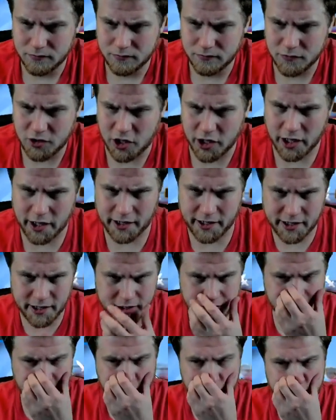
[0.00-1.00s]
Okay, I
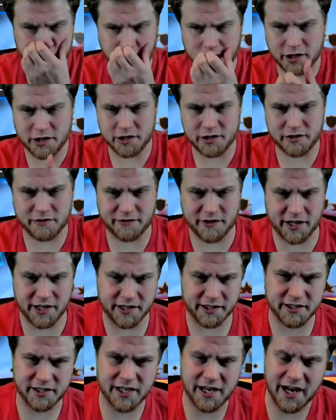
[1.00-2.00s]
get 2 triggers if I
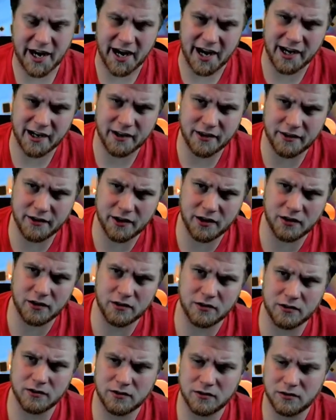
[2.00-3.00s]
attack, though.